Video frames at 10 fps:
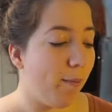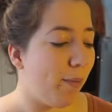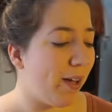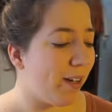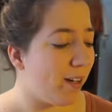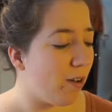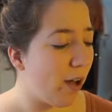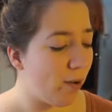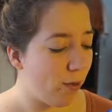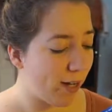But, you know,
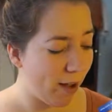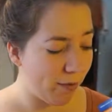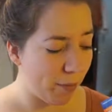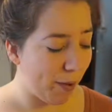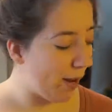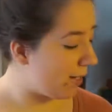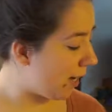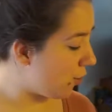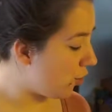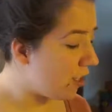I don't like having to pay
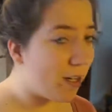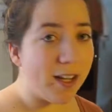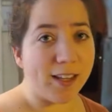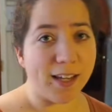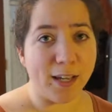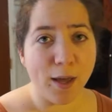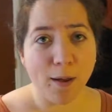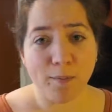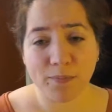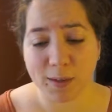attention and, like,
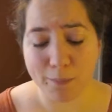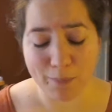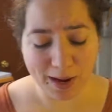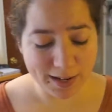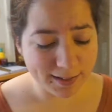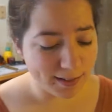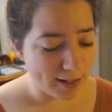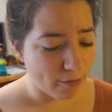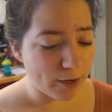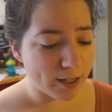baste
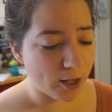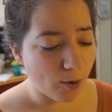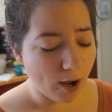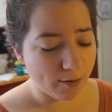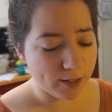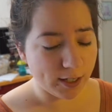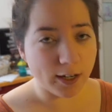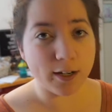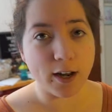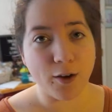every so
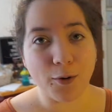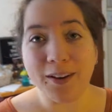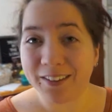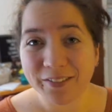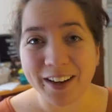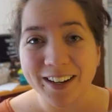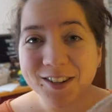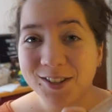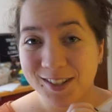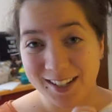often. No. If I can
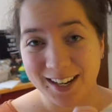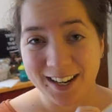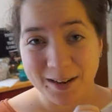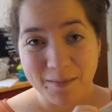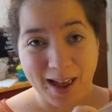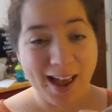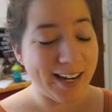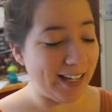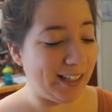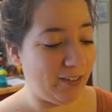just stick it in a
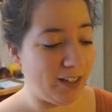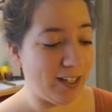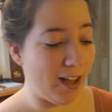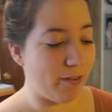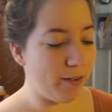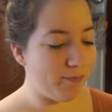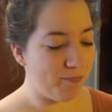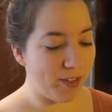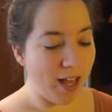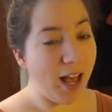bag and leave it in the oven,
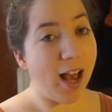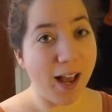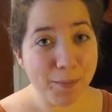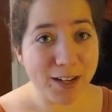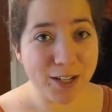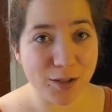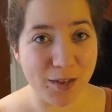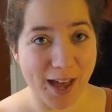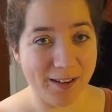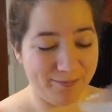I'm going to do
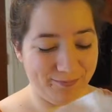that.